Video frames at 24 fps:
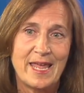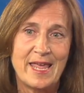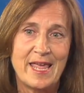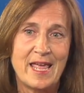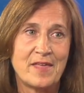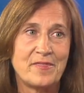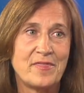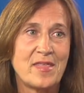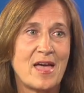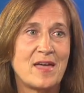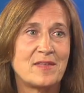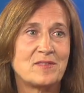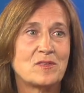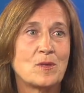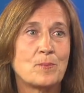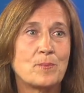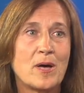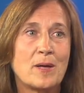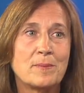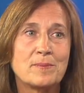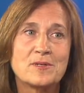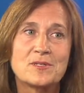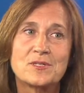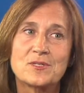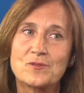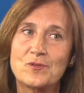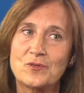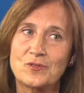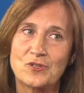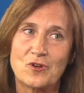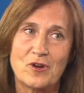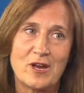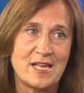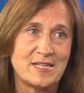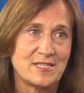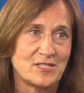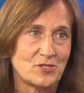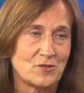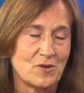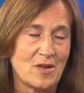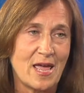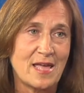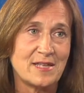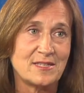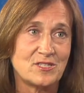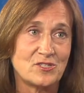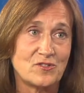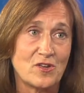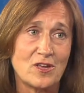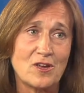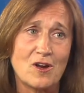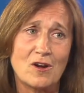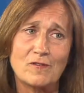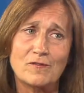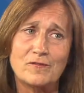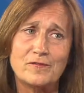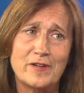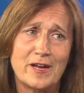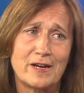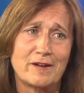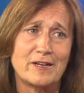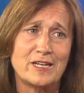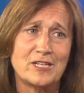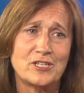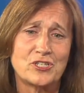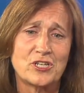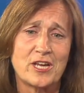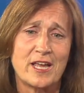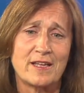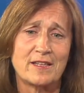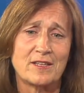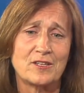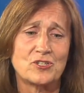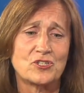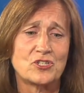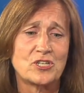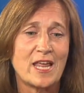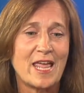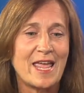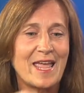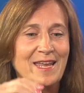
and that the public schools are very challenged.